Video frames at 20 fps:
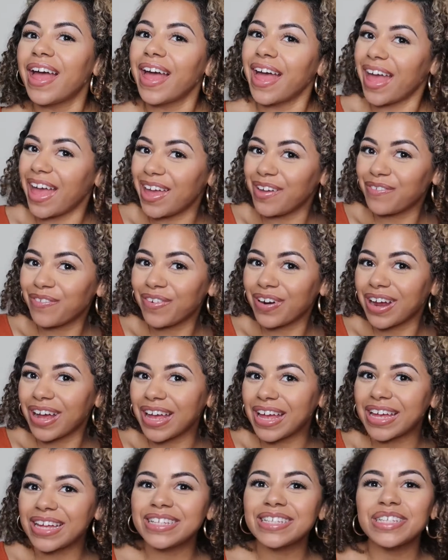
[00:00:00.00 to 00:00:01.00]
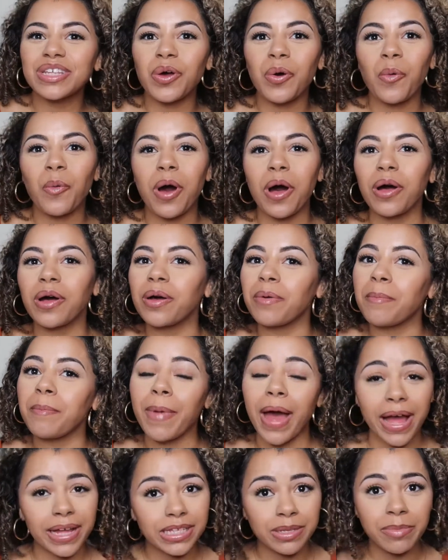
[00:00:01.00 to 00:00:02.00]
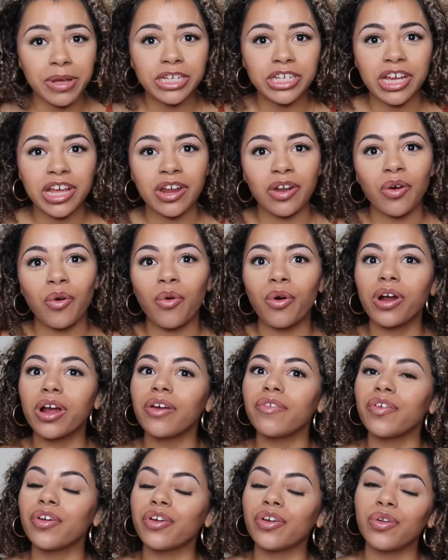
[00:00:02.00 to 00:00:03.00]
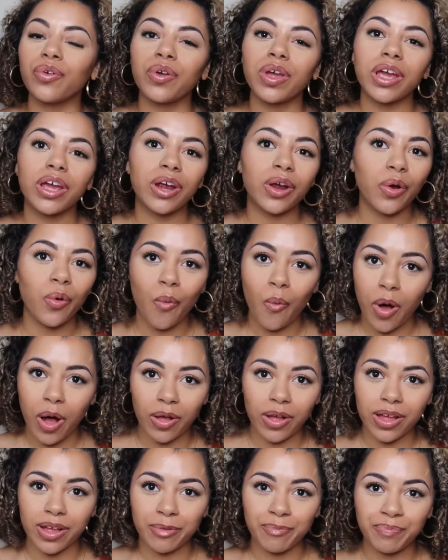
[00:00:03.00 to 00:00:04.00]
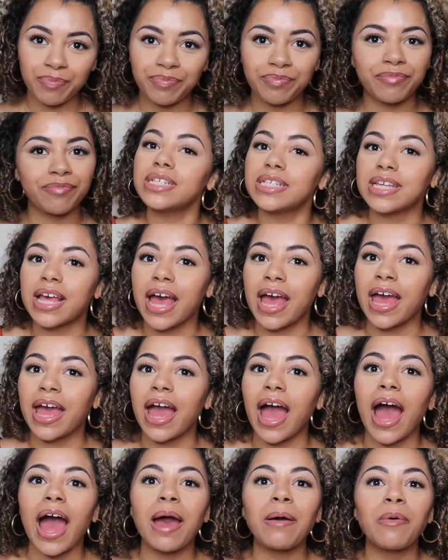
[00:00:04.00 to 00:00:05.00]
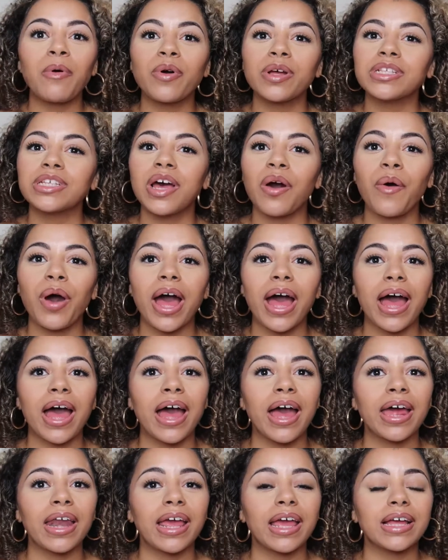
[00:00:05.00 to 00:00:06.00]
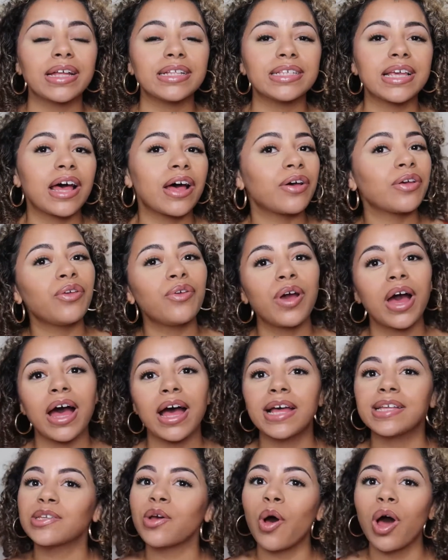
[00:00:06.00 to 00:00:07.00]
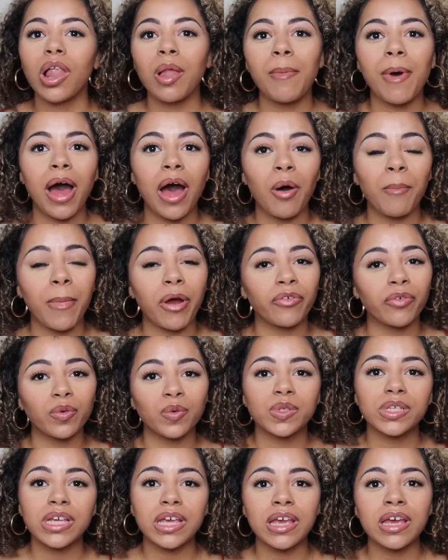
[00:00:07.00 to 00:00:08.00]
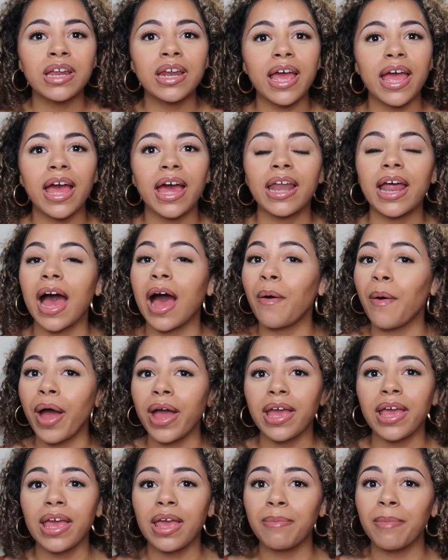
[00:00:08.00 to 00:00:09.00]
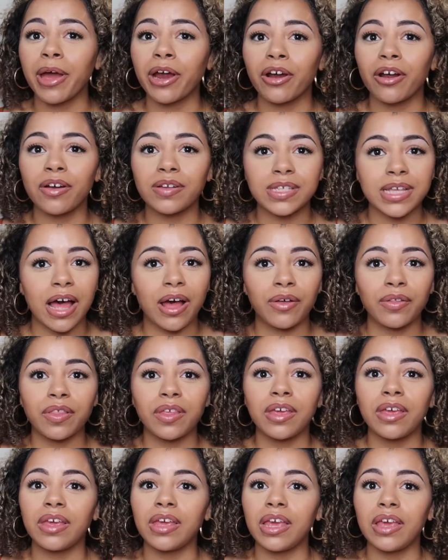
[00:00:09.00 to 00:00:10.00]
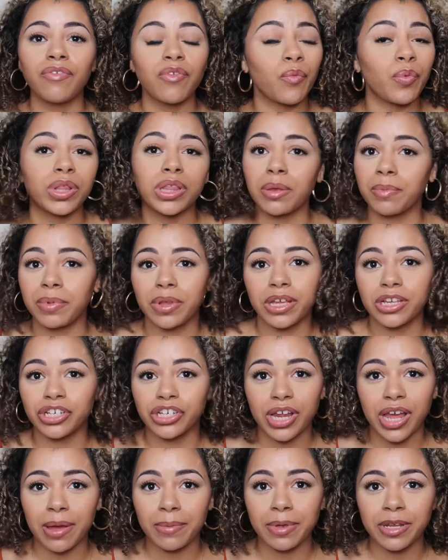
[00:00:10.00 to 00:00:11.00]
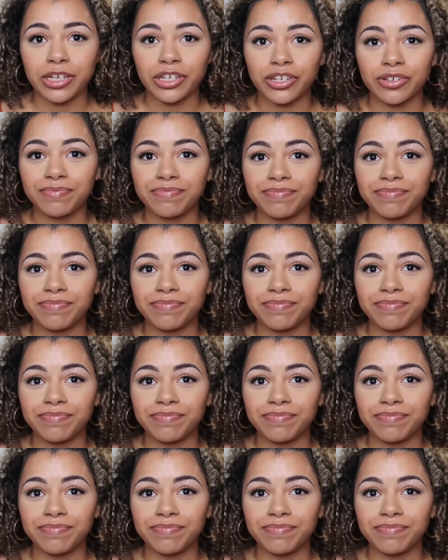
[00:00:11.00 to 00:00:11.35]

Hey friends, welcome back to my channel, or if you're new here, welcome. Today I'm going to go ahead and tell you guys all about my routine and how I keep my curls healthy even with the bleach damage.